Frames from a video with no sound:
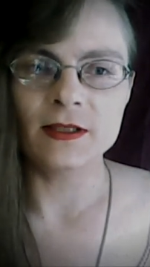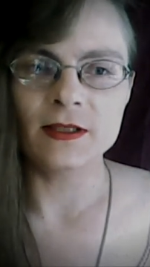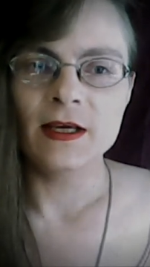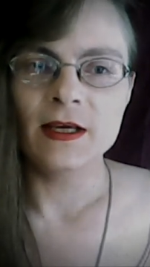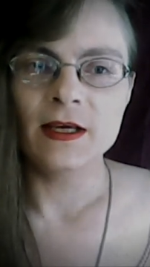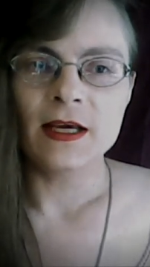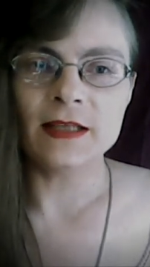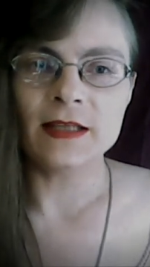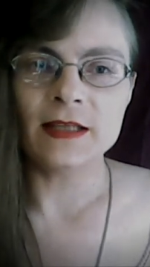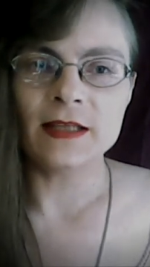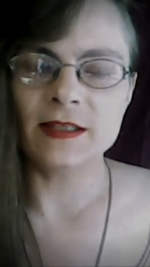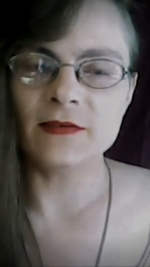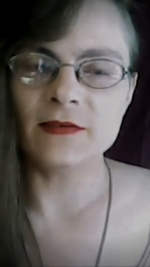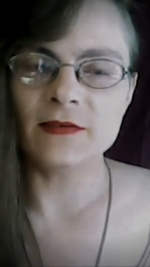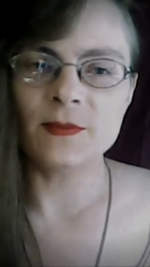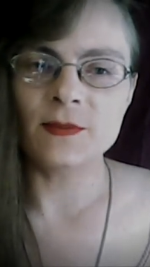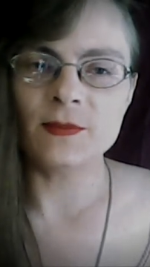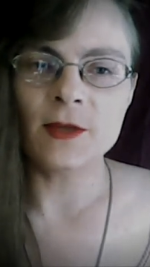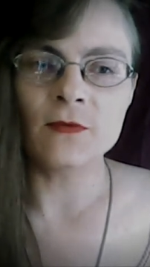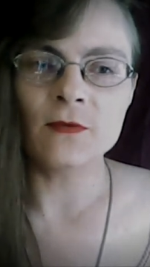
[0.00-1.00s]
instead of
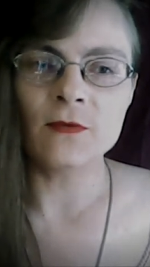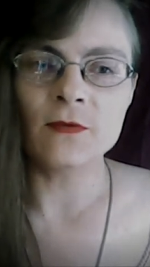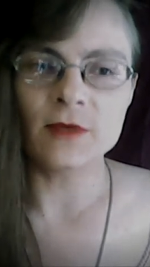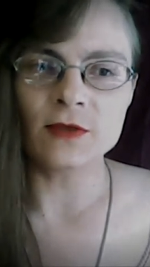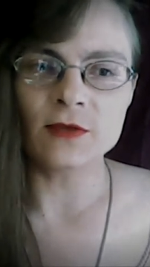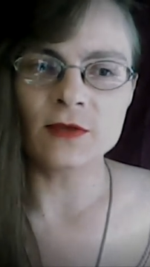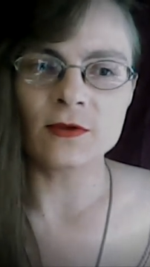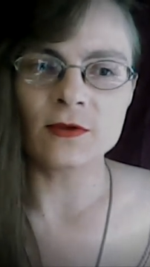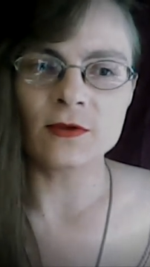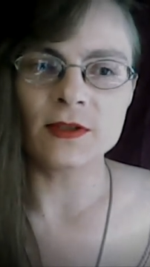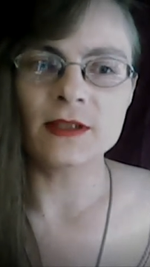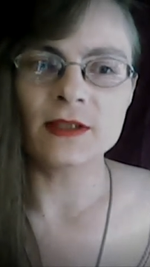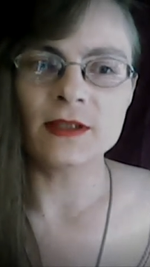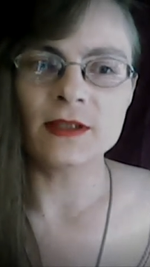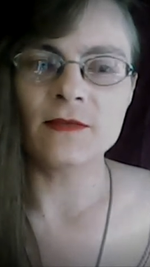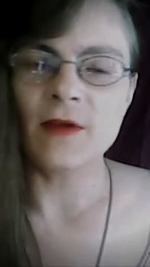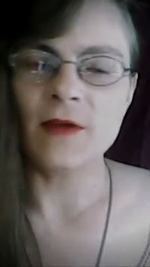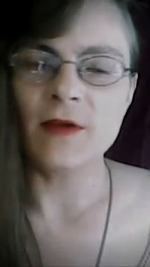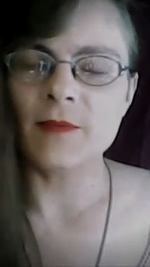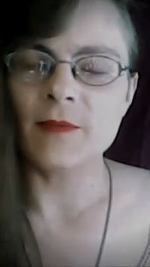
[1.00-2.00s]
spending resources to
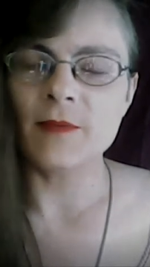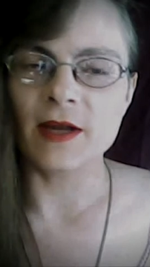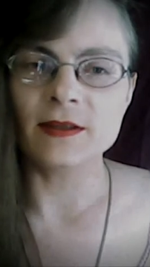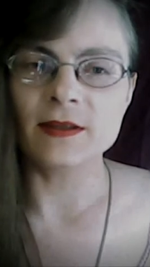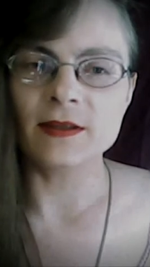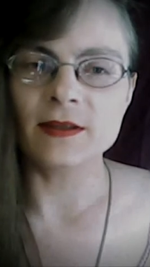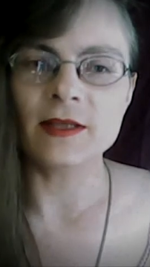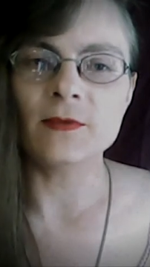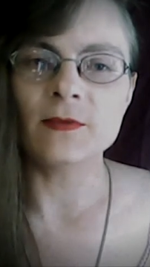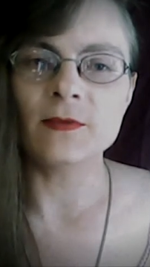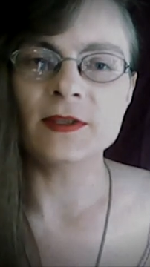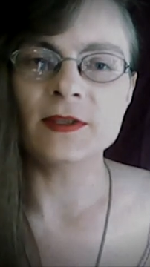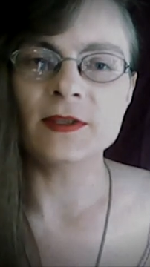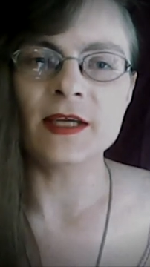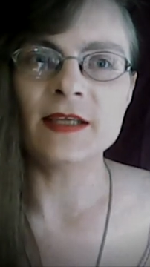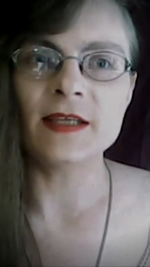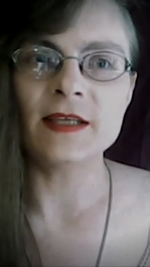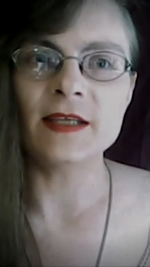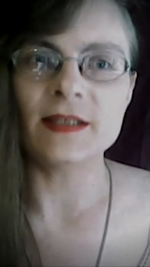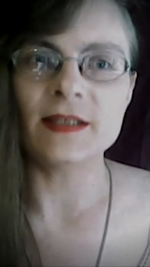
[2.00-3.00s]
fight battles that will take
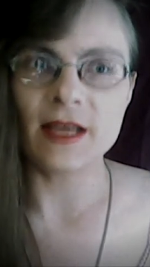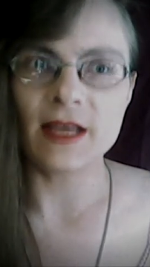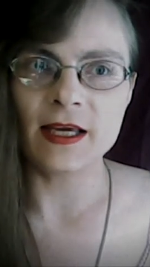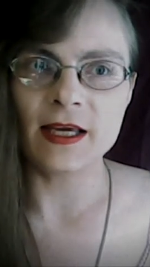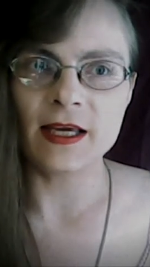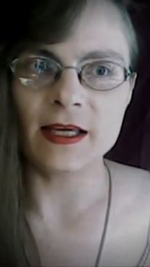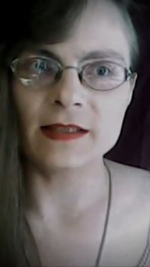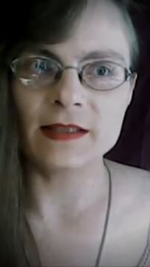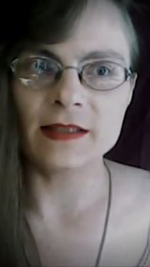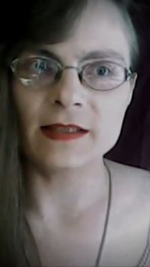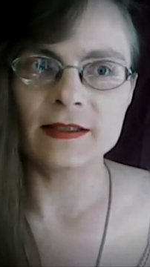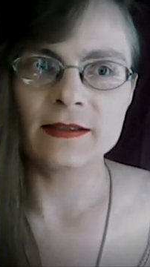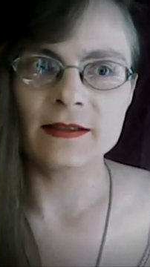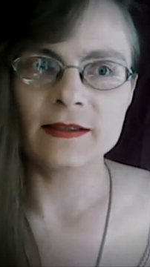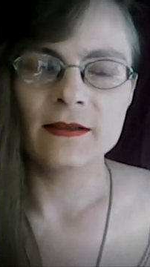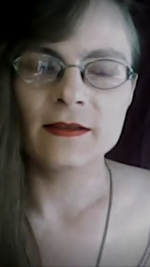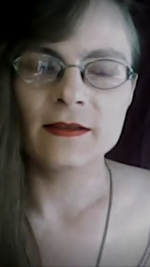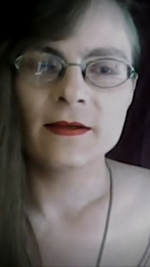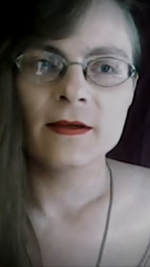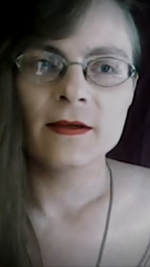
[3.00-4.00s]
decades.
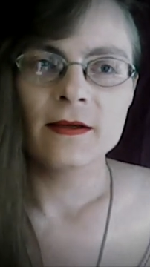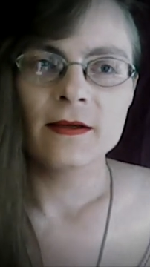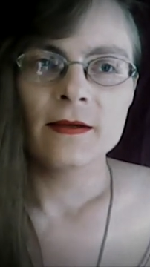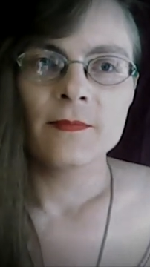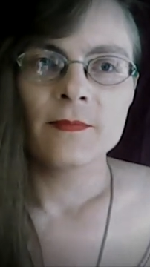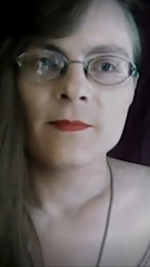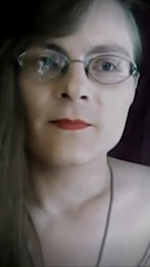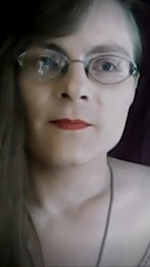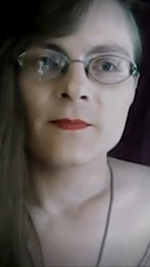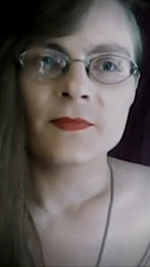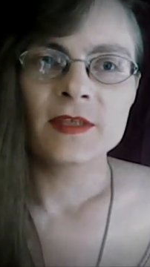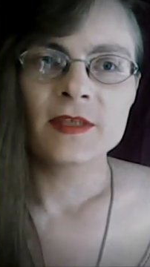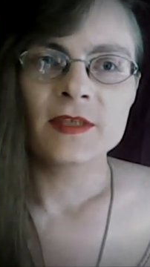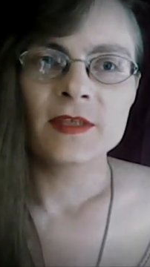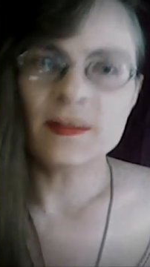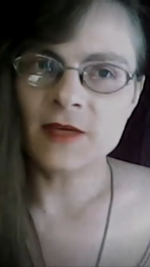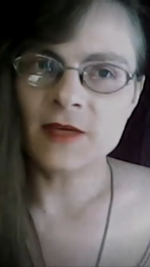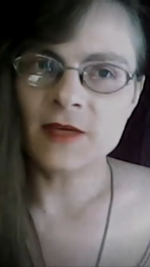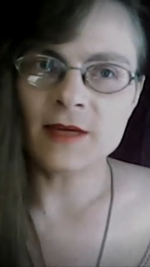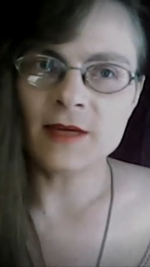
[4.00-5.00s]

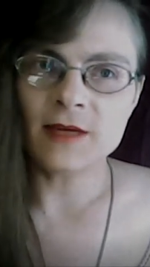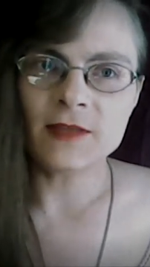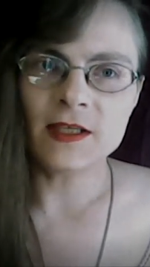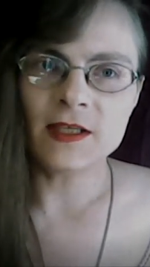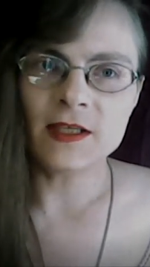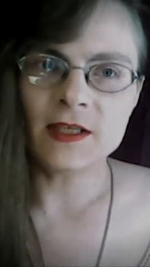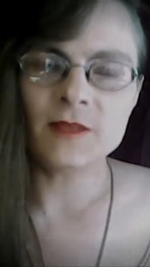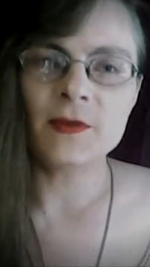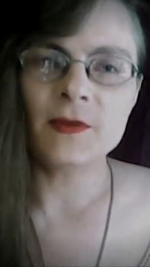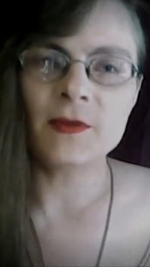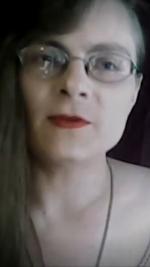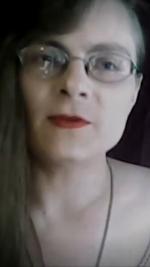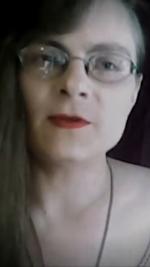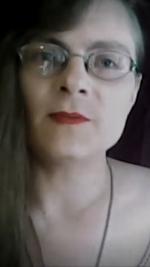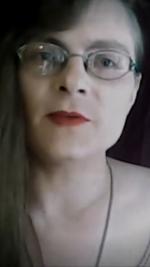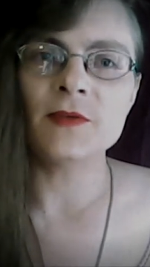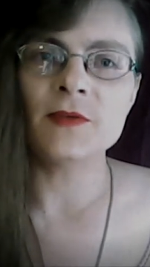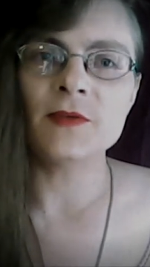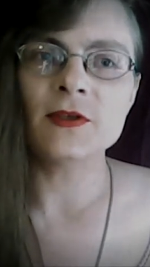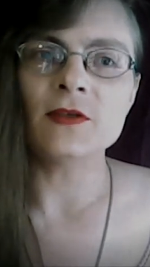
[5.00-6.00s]
Sometimes it is better to
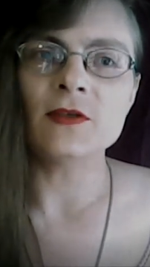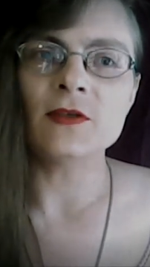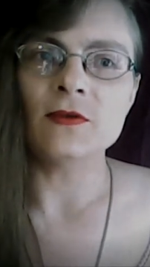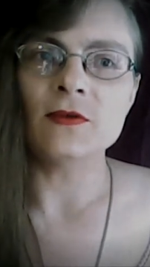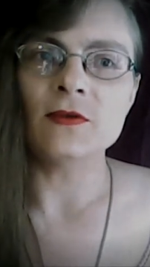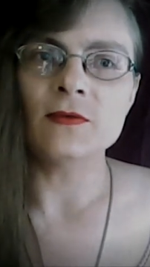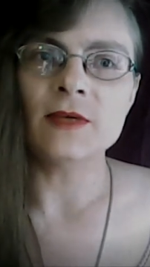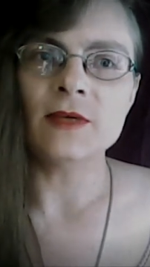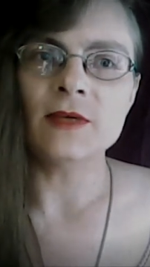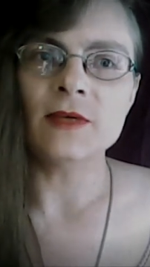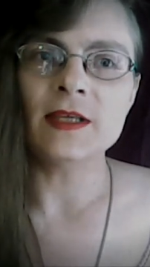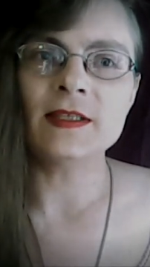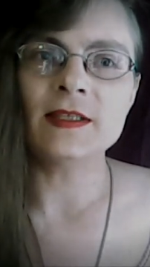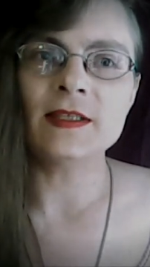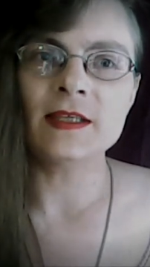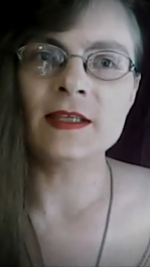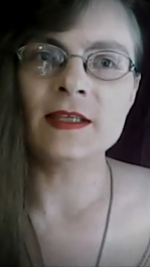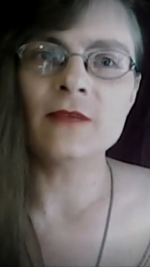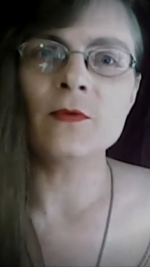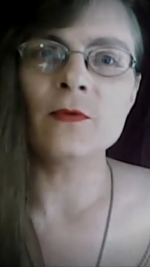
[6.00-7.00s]
build anew
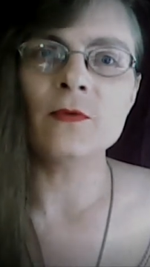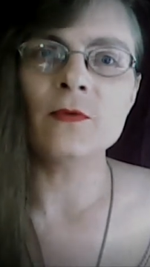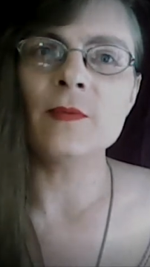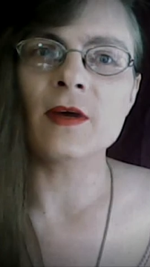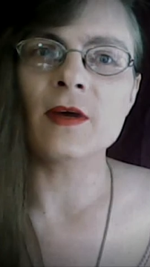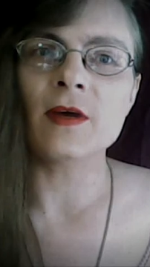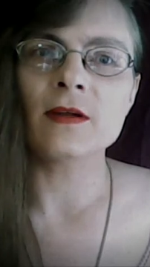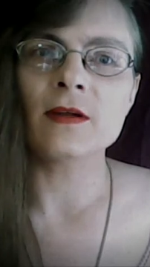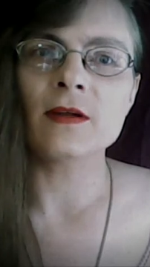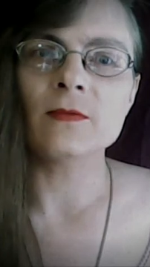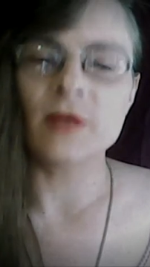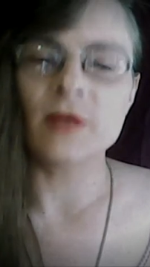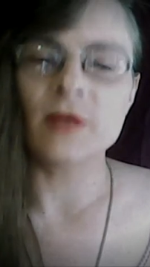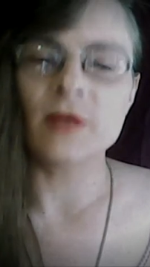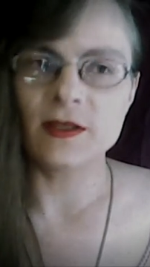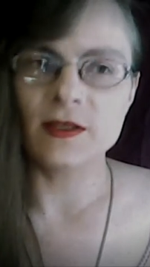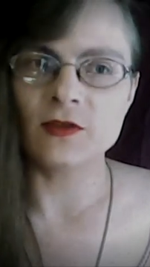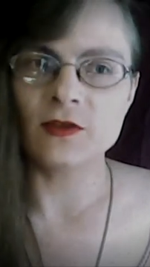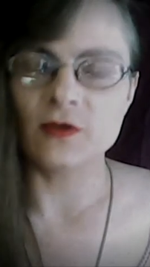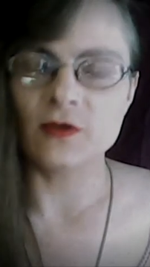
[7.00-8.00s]
instead of remodel what
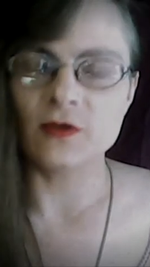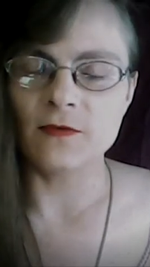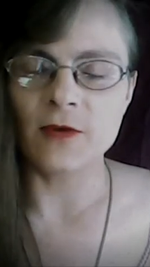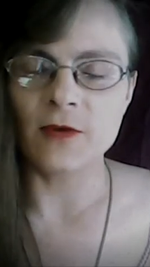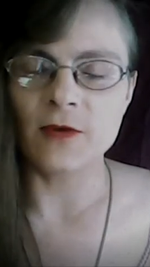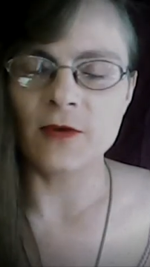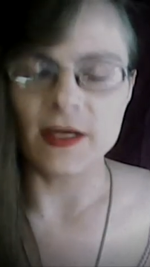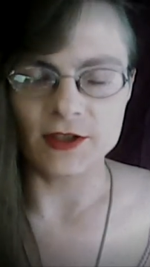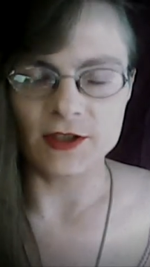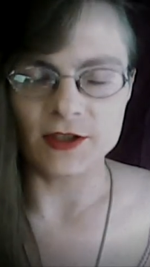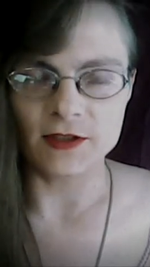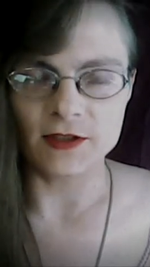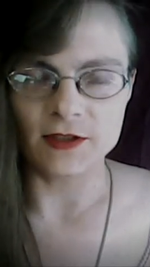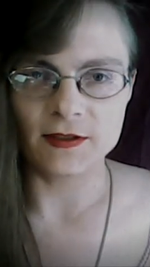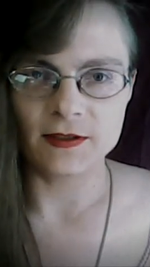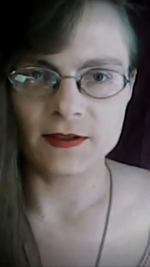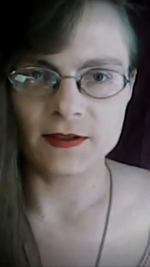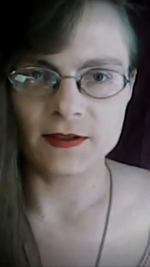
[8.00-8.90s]
has stood for ages.